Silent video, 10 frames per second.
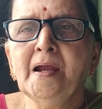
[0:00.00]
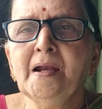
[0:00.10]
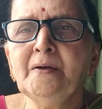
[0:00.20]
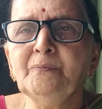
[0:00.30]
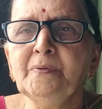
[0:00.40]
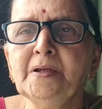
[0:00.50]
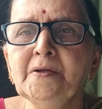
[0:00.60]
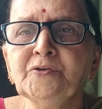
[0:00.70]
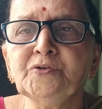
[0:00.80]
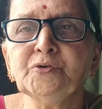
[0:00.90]
And
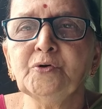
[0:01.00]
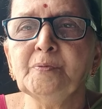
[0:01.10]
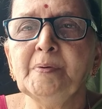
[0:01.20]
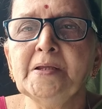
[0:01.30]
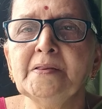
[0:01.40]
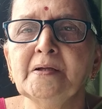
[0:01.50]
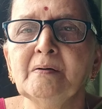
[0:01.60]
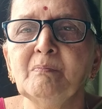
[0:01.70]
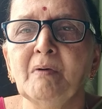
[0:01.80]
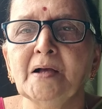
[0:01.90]
we should be
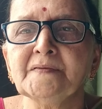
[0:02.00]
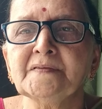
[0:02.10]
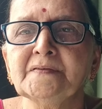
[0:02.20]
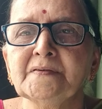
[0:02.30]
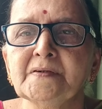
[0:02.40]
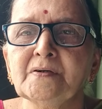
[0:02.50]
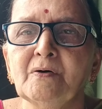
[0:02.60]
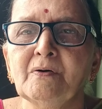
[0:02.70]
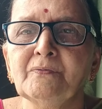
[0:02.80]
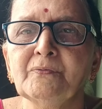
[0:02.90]
the master
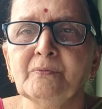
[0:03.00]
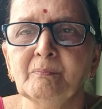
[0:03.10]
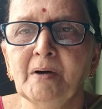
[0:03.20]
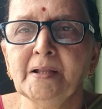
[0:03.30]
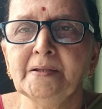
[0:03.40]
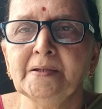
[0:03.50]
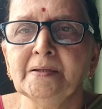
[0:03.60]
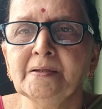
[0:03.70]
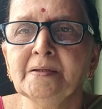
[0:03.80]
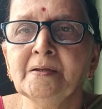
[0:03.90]
of money.
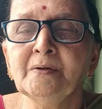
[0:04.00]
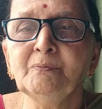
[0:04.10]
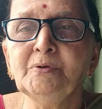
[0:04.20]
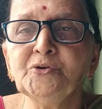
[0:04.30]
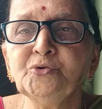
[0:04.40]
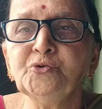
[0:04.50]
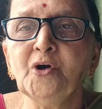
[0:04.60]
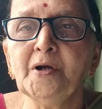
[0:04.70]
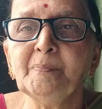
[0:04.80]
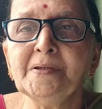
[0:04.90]
We should
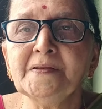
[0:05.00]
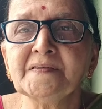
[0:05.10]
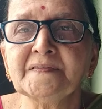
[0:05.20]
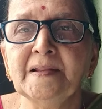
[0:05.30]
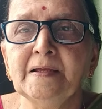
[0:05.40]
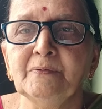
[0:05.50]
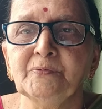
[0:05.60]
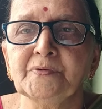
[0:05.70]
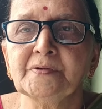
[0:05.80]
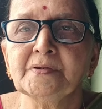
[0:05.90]
not be the
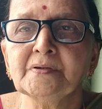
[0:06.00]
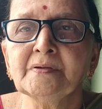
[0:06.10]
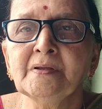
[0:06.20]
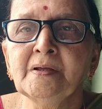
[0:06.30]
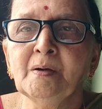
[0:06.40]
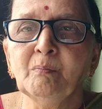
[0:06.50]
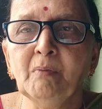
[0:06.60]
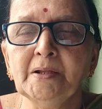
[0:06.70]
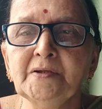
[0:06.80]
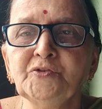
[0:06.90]
slaves.
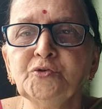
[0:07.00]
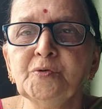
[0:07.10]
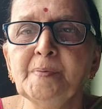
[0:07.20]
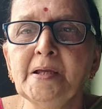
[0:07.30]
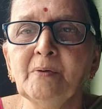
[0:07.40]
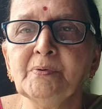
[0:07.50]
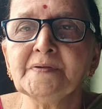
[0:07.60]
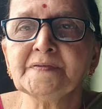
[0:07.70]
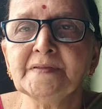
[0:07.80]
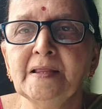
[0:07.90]
Money should be
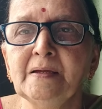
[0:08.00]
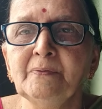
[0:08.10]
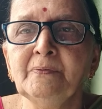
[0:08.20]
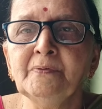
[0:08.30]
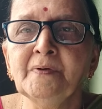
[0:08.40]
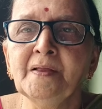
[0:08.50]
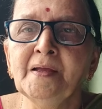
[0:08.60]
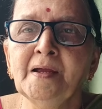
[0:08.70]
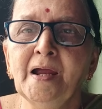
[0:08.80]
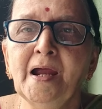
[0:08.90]
our slave
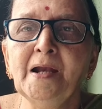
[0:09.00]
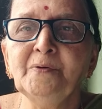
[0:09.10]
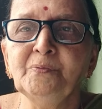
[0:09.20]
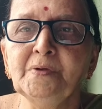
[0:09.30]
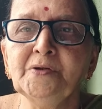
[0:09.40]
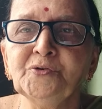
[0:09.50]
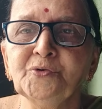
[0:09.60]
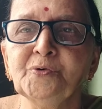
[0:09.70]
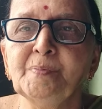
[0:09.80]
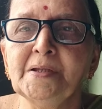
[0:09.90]
and we
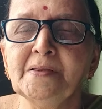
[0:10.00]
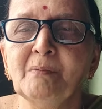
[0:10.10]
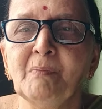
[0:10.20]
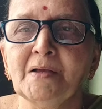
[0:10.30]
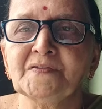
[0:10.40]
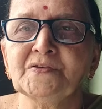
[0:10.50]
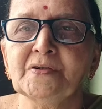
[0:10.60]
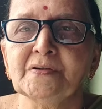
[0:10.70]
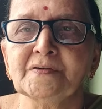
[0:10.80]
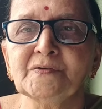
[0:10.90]
should be the
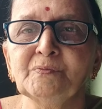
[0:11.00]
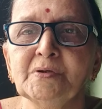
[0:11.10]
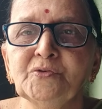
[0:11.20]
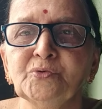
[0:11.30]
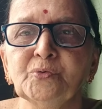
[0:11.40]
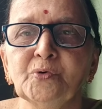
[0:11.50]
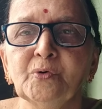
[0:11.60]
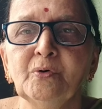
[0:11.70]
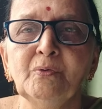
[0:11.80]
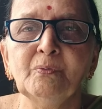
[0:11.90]
masters. We should
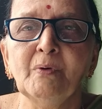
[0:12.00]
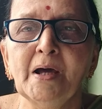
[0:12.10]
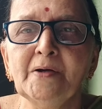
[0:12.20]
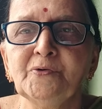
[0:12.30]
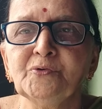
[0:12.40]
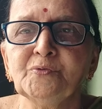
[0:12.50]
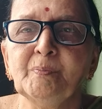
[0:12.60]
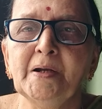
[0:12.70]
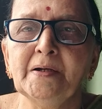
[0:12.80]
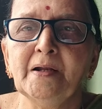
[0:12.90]
know where to
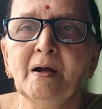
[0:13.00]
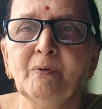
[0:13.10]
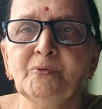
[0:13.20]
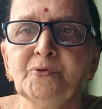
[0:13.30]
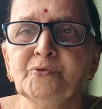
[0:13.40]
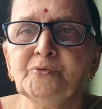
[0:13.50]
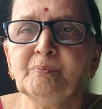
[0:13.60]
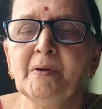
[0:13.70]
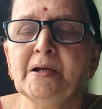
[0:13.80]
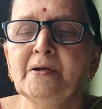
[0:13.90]
spend, how to
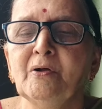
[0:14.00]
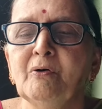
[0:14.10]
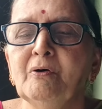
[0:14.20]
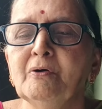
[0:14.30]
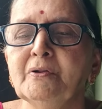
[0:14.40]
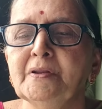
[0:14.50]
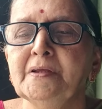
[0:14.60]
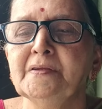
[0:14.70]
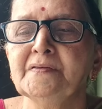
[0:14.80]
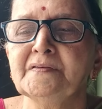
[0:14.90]
spend all
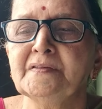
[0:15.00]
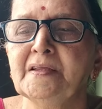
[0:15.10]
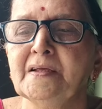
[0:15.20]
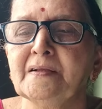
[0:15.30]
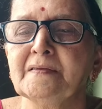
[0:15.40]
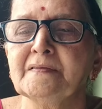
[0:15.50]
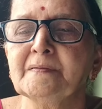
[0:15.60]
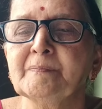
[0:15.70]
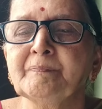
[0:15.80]
these things.